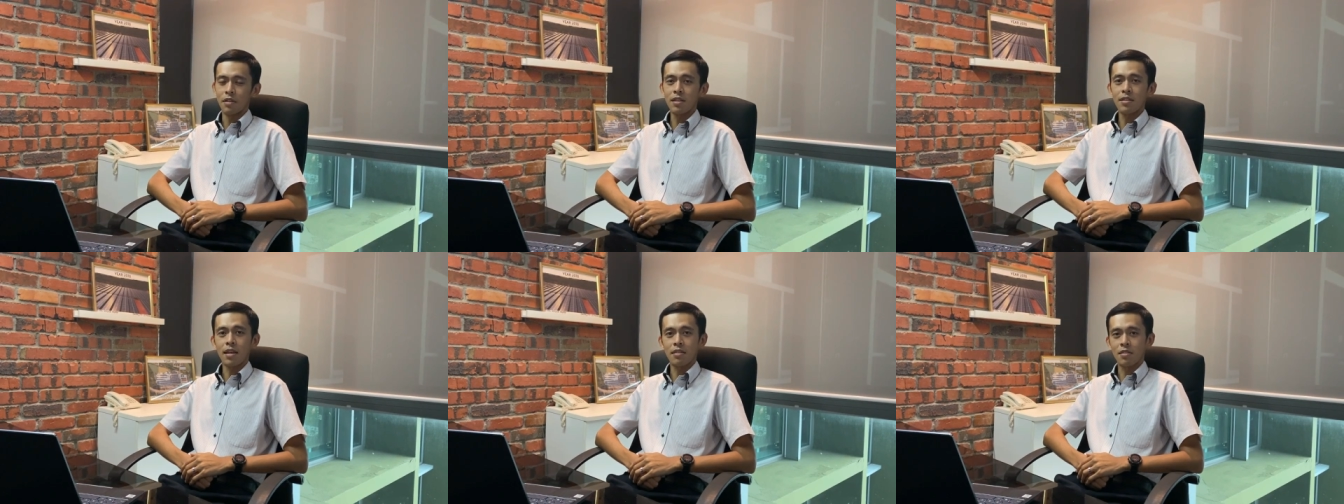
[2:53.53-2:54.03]

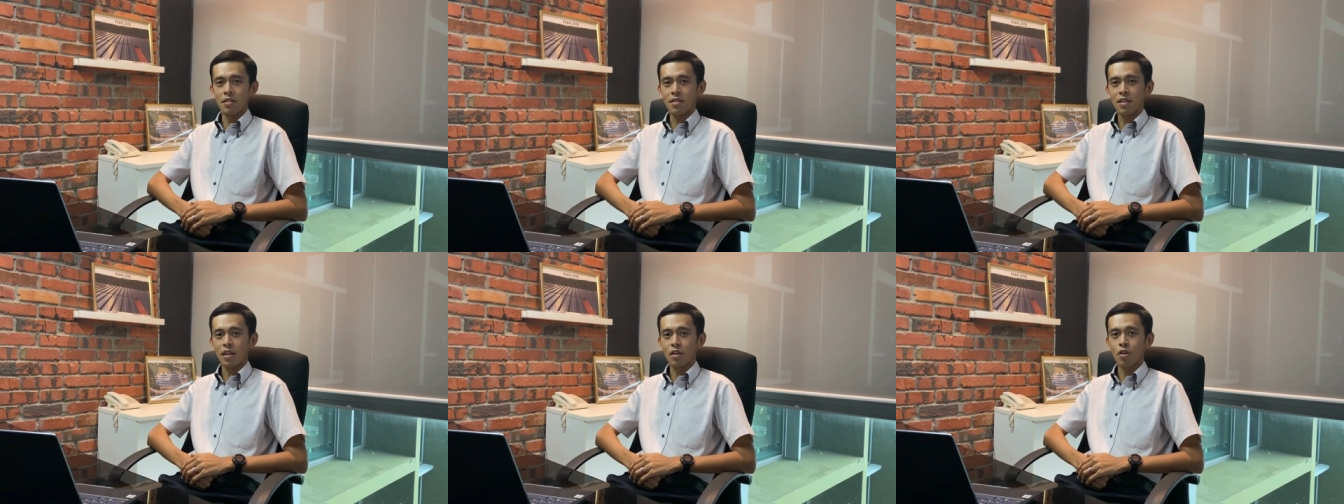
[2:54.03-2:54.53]
These
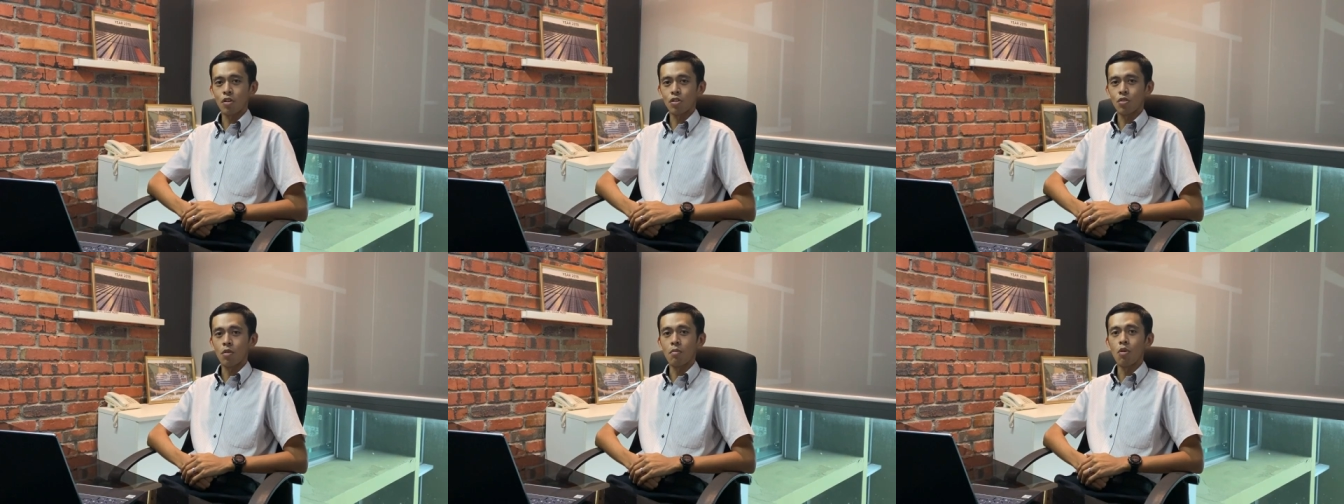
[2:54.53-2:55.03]
gases can
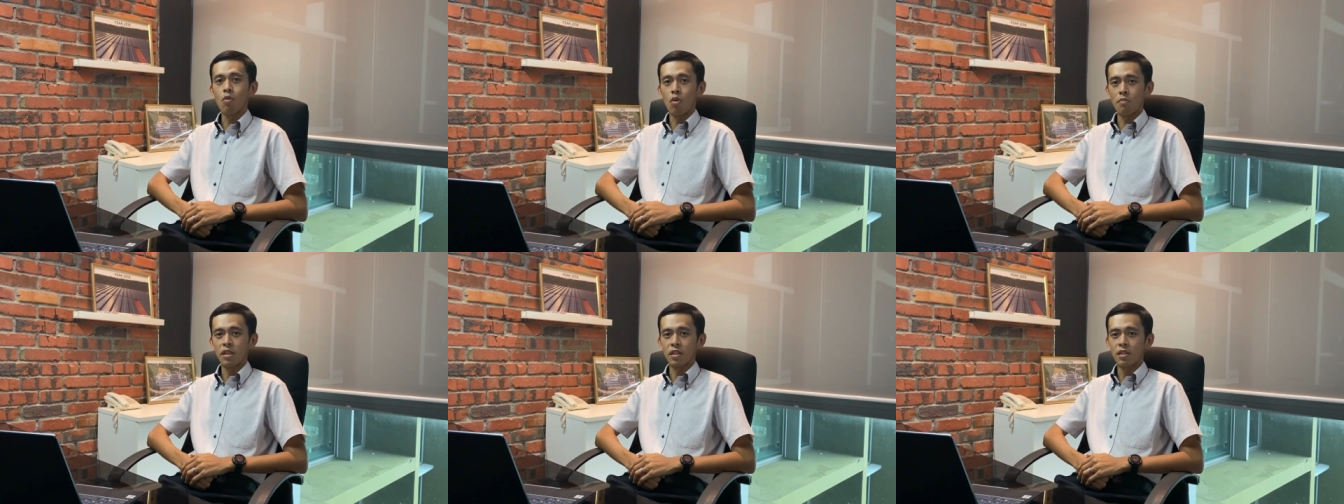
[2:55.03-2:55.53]
cause global
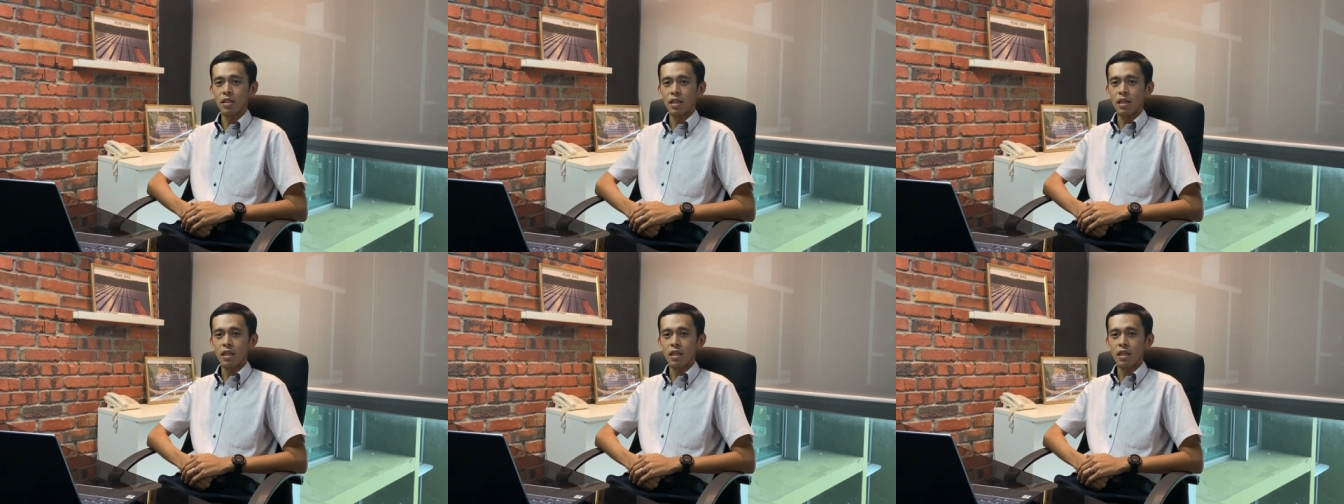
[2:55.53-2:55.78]
warming.